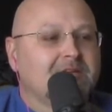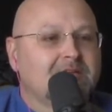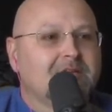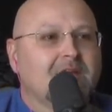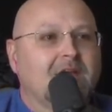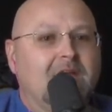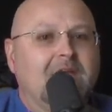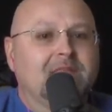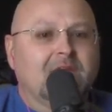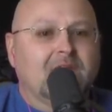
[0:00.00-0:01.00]
yeah
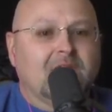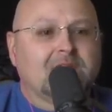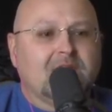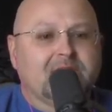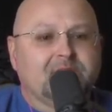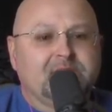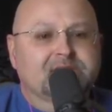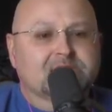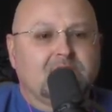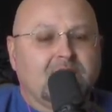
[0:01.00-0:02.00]
and they had to have
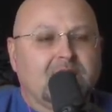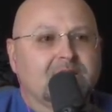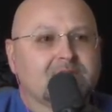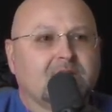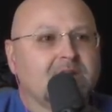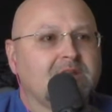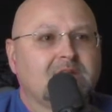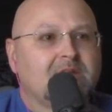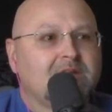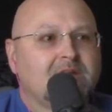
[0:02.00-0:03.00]
pizza hut and i thought
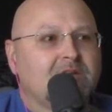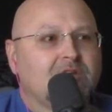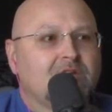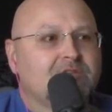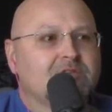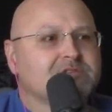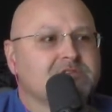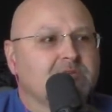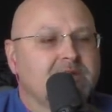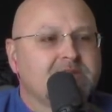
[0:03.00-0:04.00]
there's
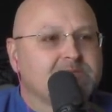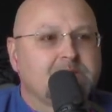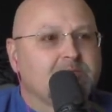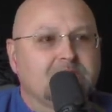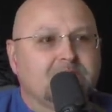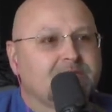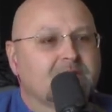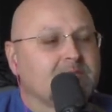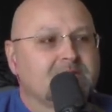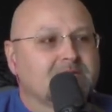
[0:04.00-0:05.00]
no way these people eat
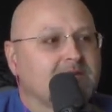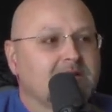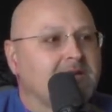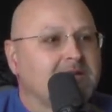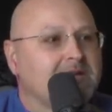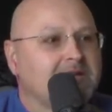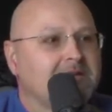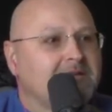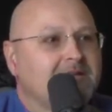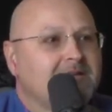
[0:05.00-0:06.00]
fucking pizza hut
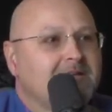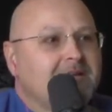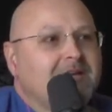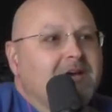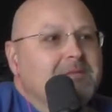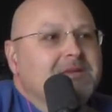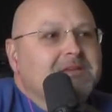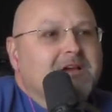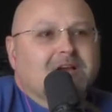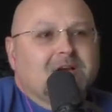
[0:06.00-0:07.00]
right i mean c-
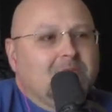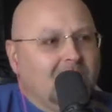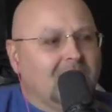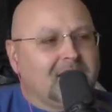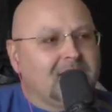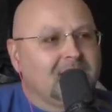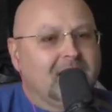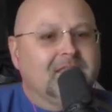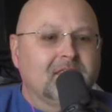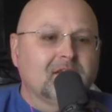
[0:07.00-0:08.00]
come on
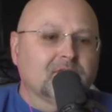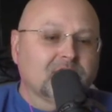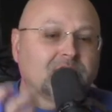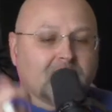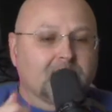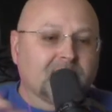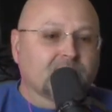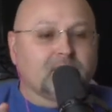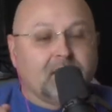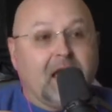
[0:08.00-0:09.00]
and then there was a second
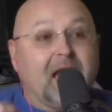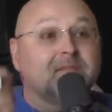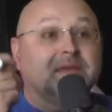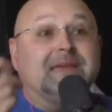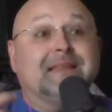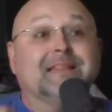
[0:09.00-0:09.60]
picture where they had to be eating